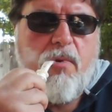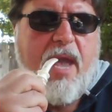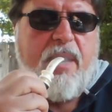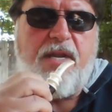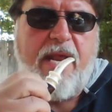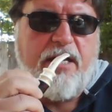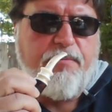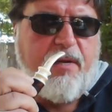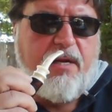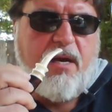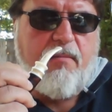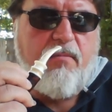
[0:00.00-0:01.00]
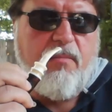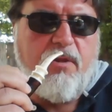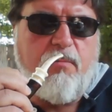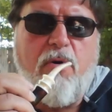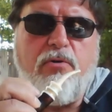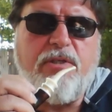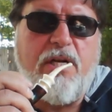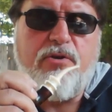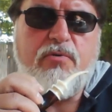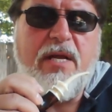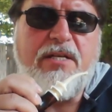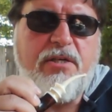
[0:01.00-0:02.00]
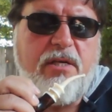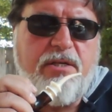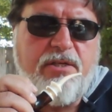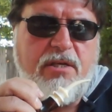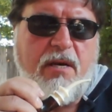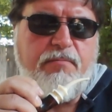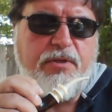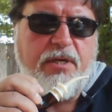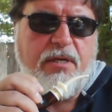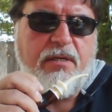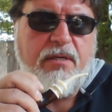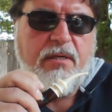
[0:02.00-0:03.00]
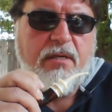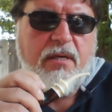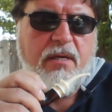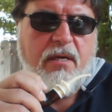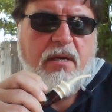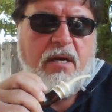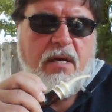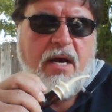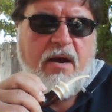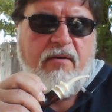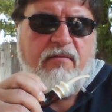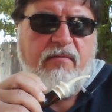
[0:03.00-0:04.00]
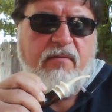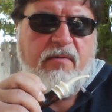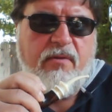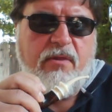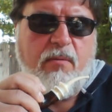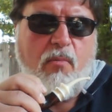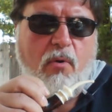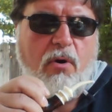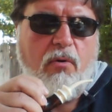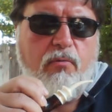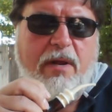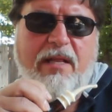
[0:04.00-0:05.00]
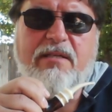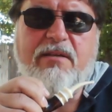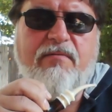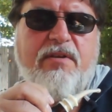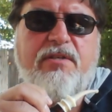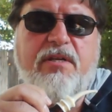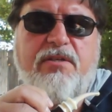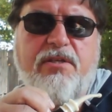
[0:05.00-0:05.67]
And it has become the most entrenched assumption of the moral relativistic